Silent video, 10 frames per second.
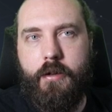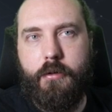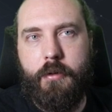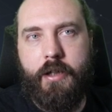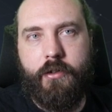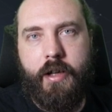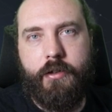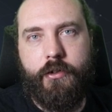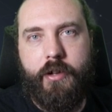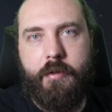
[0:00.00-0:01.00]
up lads and
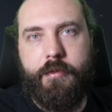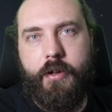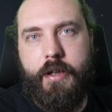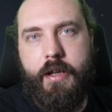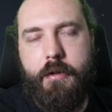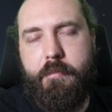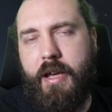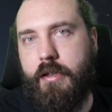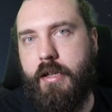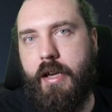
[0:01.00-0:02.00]
lasses, Damphyre here,
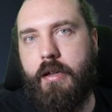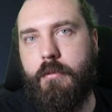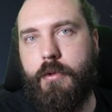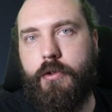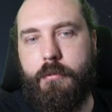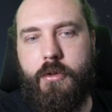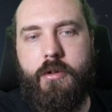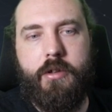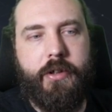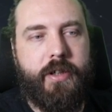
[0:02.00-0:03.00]
back again with some
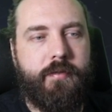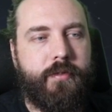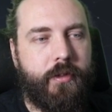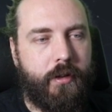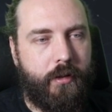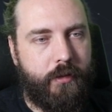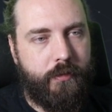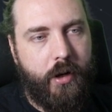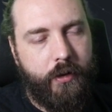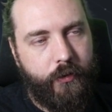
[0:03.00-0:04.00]
more Infinite
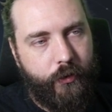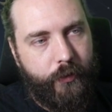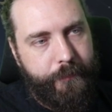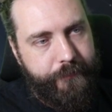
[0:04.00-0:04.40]
Lagrange.